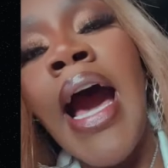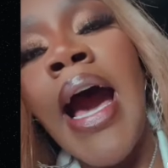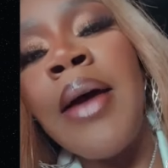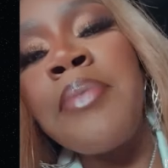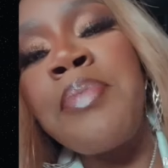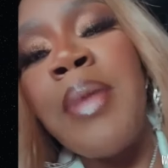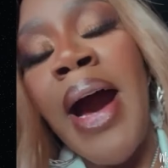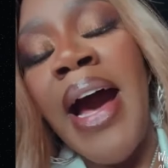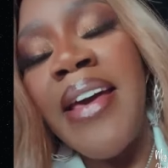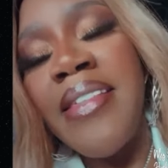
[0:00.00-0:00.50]

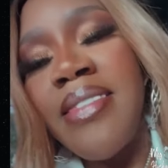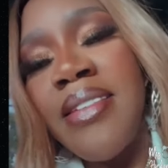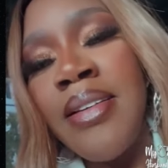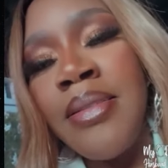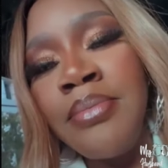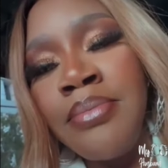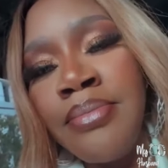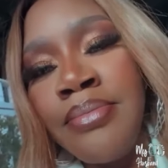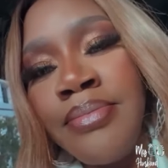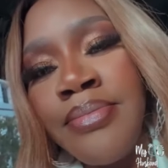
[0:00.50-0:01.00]
I buy
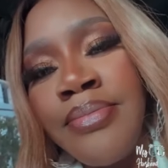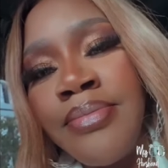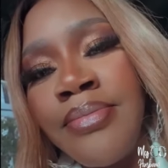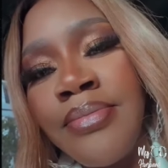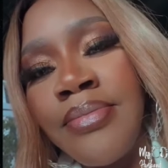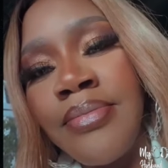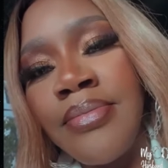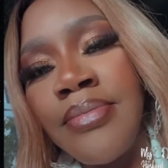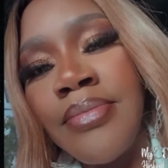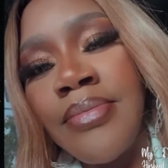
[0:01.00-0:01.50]
them
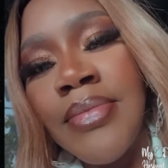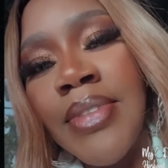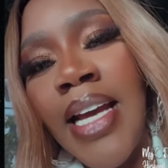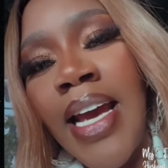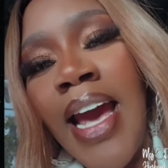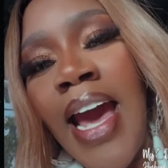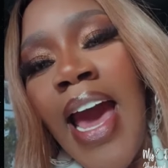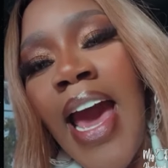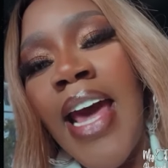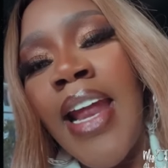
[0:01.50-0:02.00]

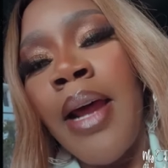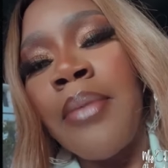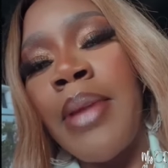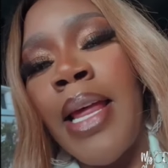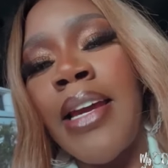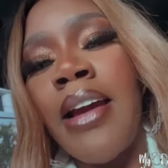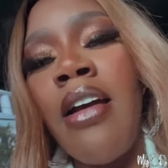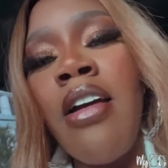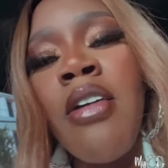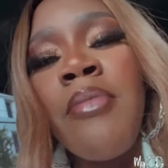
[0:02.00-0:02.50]
and I'm
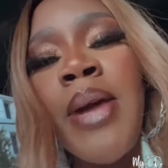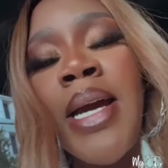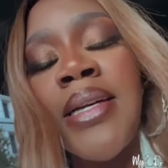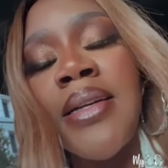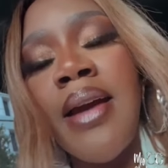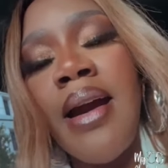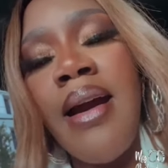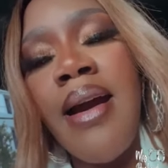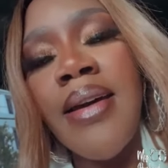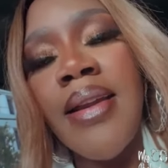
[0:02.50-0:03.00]
like, oh my
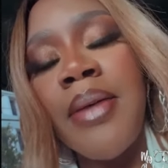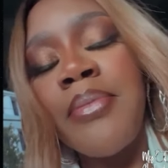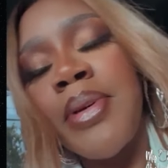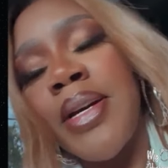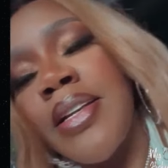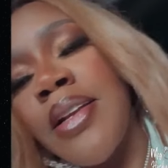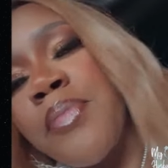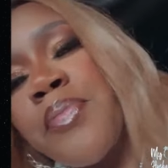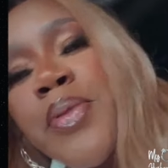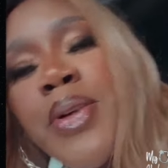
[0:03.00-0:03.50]
God, I'm
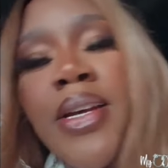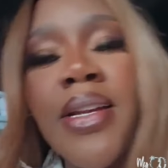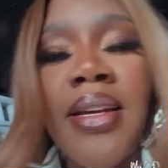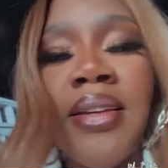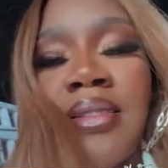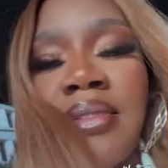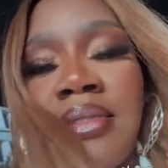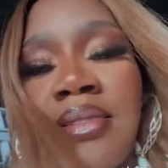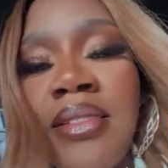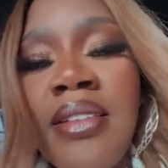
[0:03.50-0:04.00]
going to put
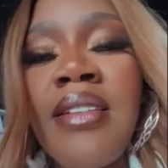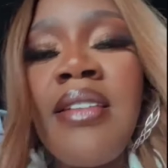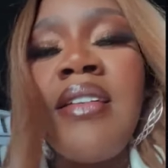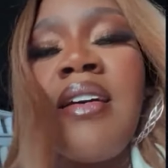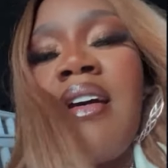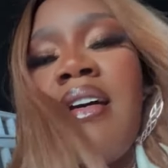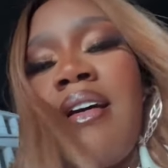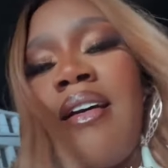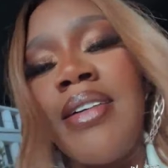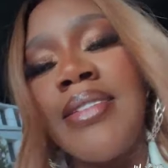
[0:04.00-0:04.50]
it
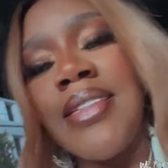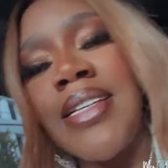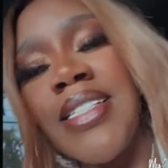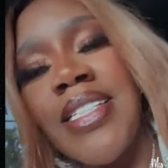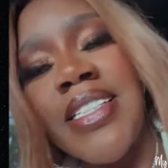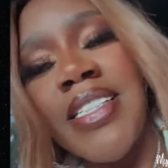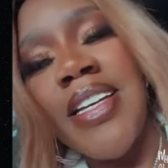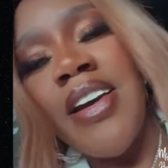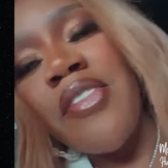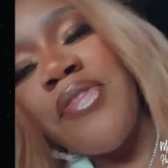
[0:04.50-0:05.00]
on
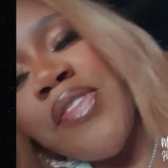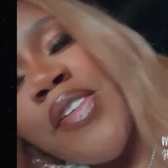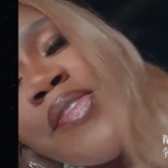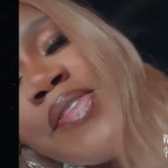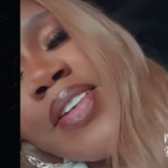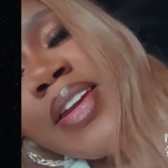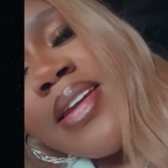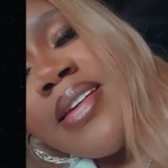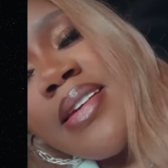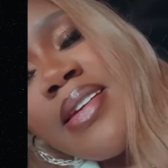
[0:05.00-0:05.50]
this shelf
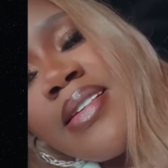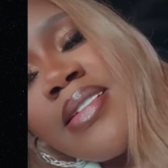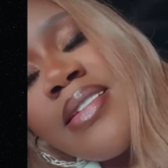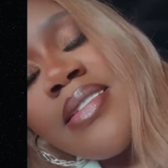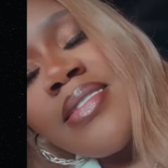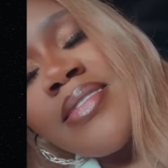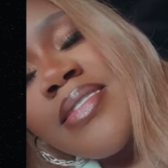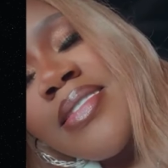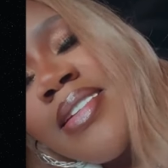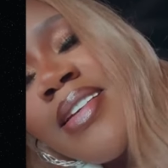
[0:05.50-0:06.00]
over
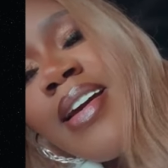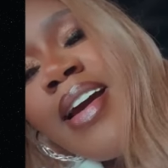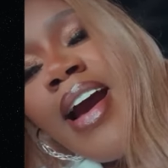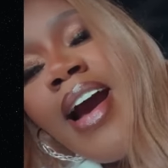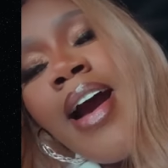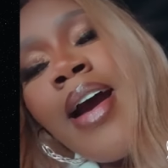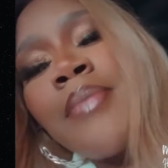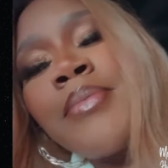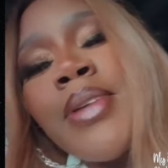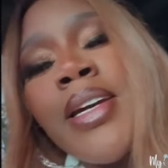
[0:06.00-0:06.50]
here.
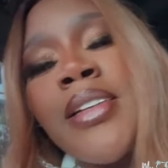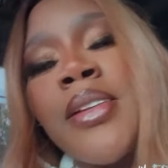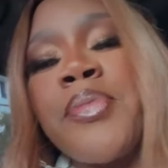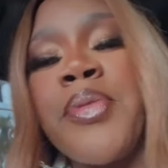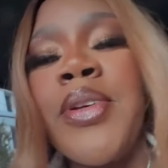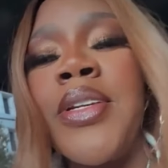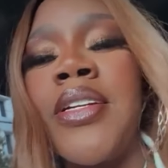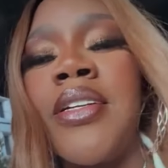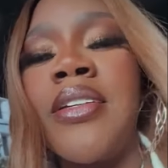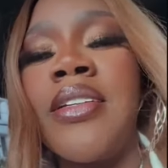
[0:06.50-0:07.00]
I'm going
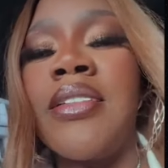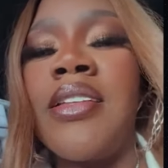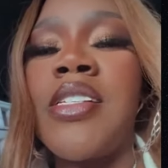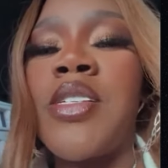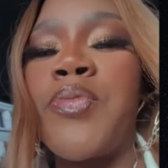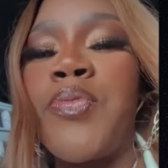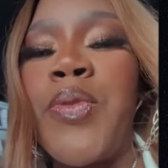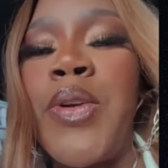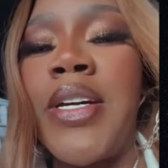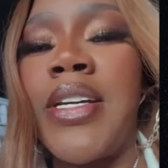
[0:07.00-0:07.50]
to put it in
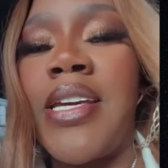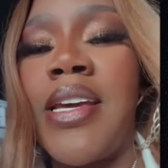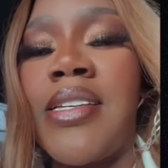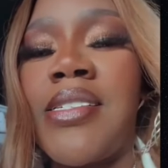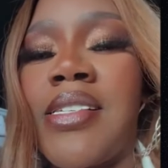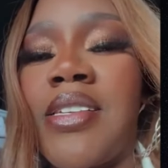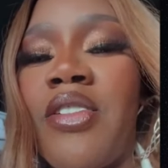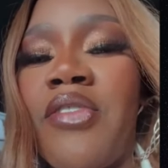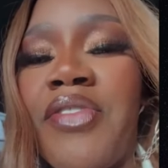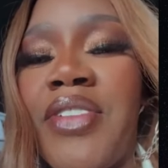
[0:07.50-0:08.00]
this
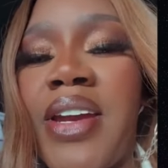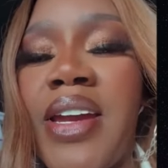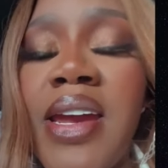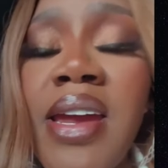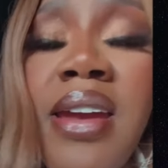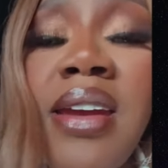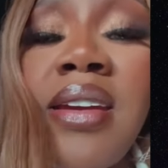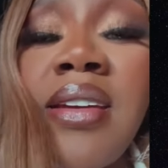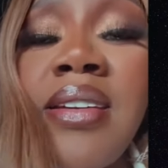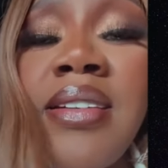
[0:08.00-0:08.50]
bookcase over
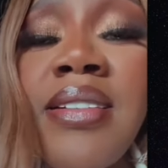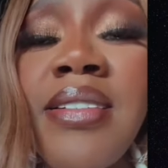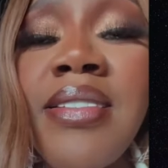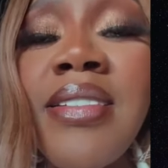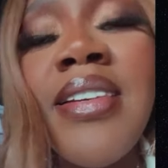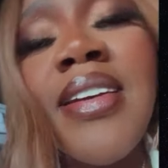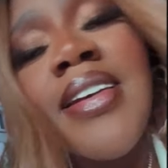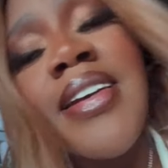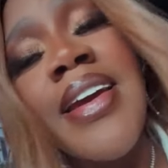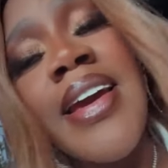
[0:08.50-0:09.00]

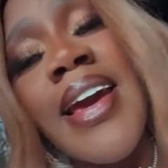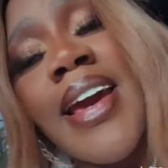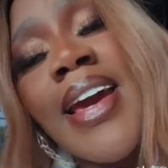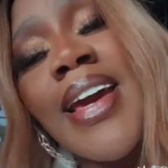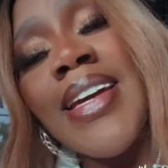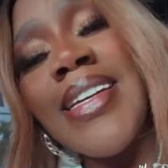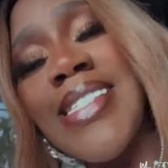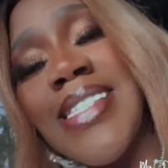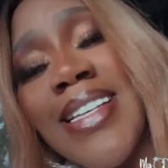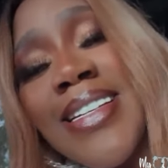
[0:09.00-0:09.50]
here.
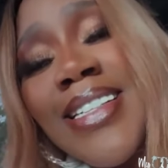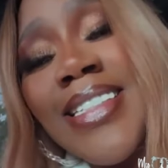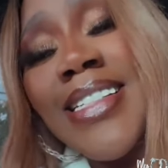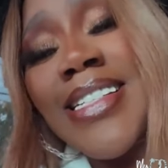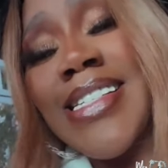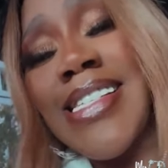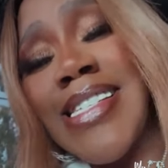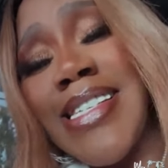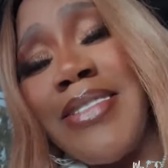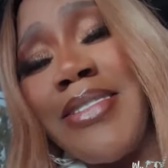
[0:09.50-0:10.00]
It's going to
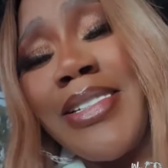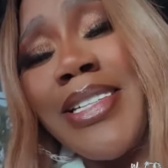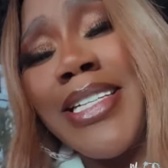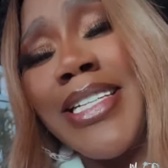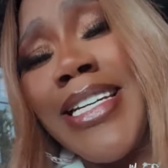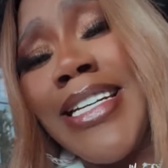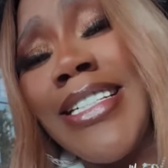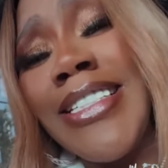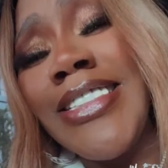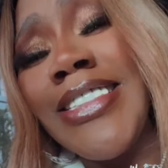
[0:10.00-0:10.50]
look so
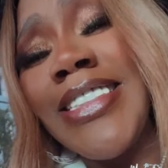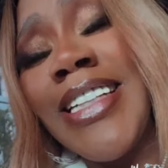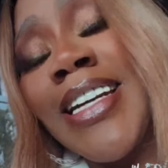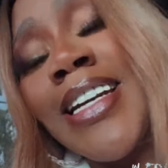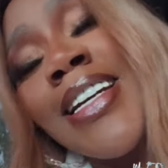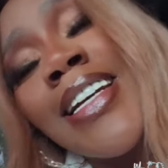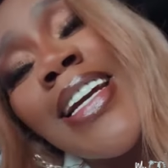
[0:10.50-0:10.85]
cute.